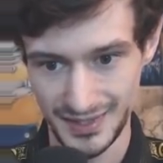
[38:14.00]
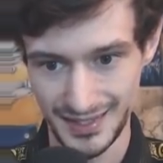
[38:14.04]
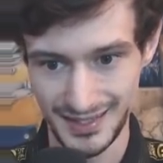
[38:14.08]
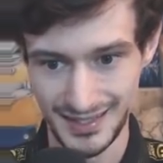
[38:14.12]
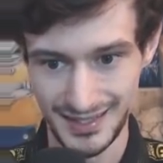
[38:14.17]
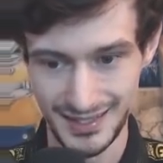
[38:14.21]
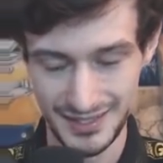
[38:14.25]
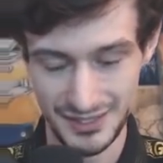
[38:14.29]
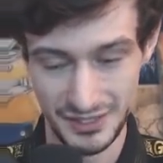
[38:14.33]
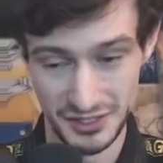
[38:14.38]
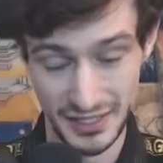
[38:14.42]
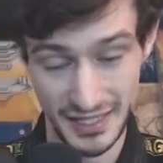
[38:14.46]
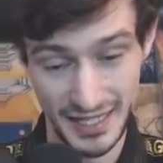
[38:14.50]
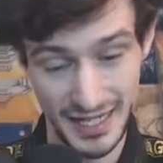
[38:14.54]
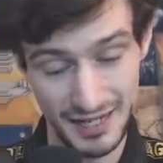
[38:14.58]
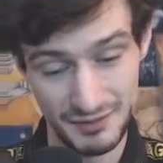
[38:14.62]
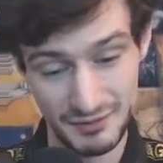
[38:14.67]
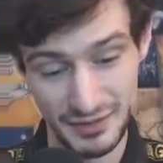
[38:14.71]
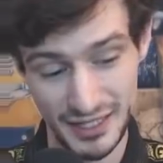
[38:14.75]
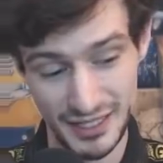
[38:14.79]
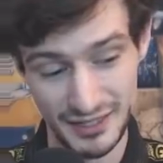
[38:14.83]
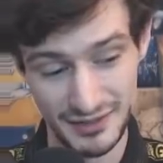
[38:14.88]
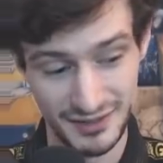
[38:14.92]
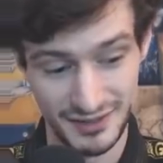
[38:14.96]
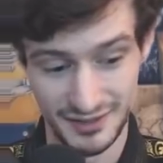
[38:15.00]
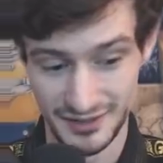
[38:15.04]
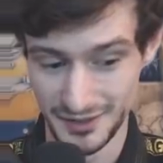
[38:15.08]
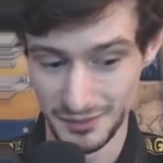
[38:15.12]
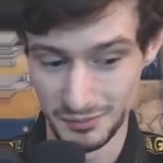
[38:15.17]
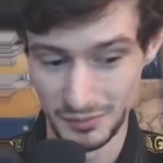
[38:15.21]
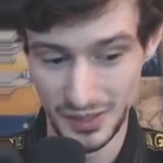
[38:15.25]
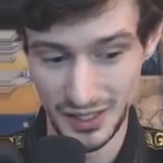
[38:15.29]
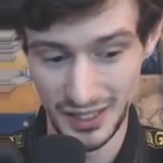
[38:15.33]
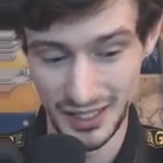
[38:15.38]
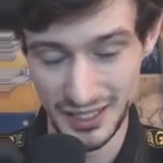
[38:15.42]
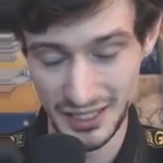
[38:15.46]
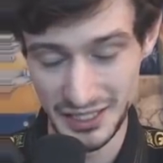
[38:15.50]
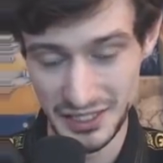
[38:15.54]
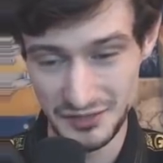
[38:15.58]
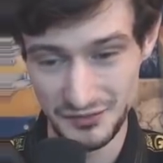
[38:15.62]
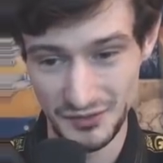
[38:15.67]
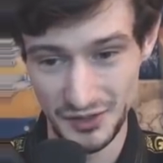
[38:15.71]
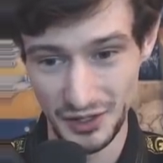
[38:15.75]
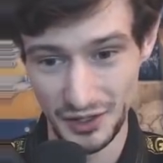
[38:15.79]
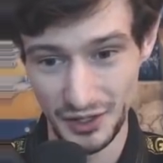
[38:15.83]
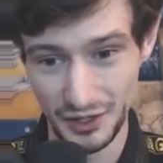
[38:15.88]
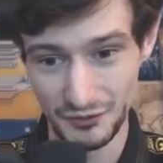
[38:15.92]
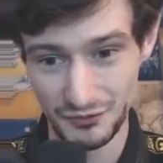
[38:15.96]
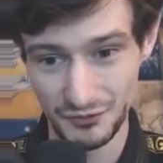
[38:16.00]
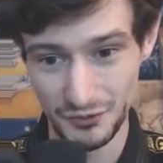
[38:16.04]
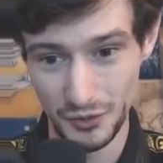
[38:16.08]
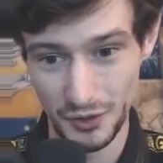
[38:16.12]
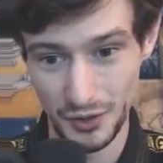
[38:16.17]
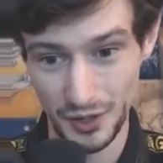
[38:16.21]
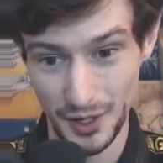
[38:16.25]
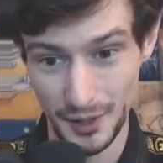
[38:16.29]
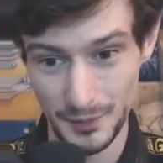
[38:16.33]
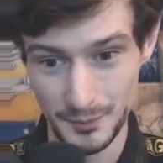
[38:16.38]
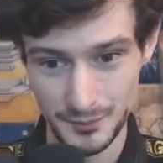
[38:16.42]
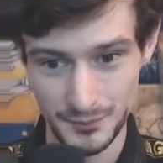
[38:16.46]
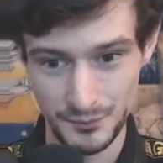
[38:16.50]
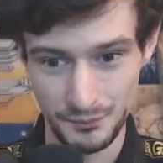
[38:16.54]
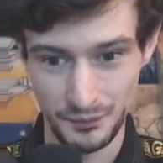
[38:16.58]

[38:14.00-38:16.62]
So yeah, man, the mods, Fallout 4.